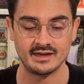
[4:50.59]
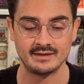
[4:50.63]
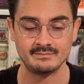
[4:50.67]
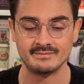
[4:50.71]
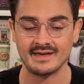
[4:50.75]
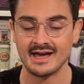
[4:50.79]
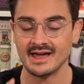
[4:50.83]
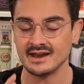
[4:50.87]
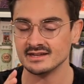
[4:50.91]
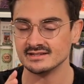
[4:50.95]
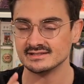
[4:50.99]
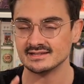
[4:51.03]
And
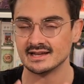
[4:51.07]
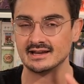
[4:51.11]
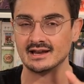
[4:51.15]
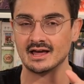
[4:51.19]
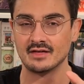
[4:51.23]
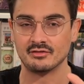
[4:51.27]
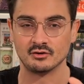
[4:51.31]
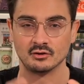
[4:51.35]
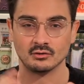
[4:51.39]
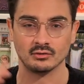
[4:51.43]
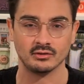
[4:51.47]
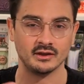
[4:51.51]
that is
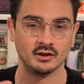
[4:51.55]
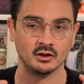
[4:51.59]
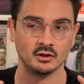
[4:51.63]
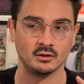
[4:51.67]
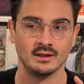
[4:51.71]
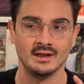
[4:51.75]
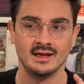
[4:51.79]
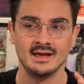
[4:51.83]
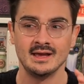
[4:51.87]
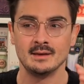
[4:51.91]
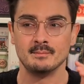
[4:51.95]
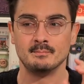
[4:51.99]
another
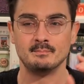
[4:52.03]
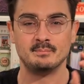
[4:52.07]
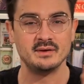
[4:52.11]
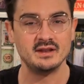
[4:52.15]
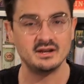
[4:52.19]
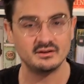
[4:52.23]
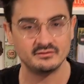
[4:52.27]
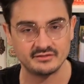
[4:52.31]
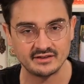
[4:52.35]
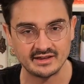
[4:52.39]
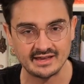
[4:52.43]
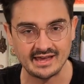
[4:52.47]
little
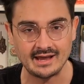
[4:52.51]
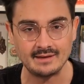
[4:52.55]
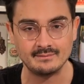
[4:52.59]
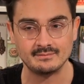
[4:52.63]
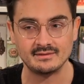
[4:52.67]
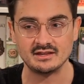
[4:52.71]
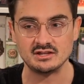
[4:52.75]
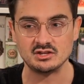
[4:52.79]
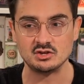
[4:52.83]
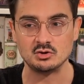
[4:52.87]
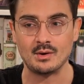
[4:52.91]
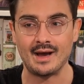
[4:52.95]
bit of the game
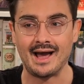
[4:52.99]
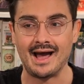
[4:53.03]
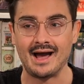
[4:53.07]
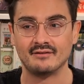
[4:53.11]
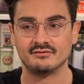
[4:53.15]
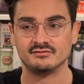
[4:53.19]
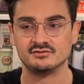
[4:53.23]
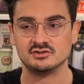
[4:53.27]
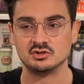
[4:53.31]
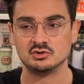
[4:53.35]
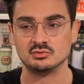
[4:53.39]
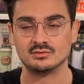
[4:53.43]
that you
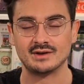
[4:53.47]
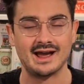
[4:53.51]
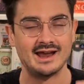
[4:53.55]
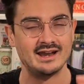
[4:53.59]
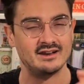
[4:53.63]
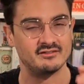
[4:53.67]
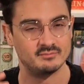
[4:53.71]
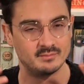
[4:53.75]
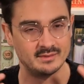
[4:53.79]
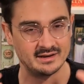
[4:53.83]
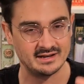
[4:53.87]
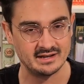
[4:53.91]
have to
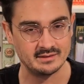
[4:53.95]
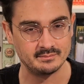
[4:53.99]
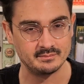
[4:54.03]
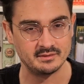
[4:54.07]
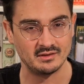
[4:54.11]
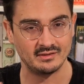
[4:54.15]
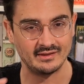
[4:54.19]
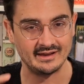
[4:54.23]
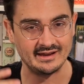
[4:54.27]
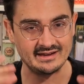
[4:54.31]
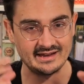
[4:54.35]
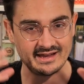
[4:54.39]
kind of
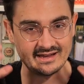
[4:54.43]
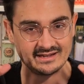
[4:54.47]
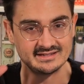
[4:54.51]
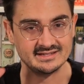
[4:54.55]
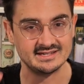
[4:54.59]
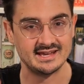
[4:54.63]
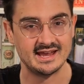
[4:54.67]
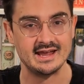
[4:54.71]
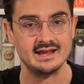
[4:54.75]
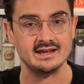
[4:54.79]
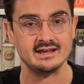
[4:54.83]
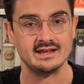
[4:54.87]
manipulate and
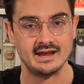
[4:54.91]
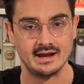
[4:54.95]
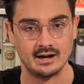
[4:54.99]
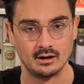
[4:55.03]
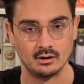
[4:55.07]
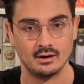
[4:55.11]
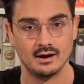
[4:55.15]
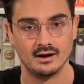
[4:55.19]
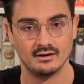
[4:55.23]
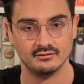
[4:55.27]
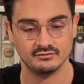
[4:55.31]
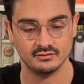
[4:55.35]
take
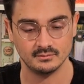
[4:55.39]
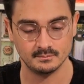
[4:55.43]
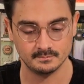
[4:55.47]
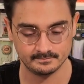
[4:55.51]
care of.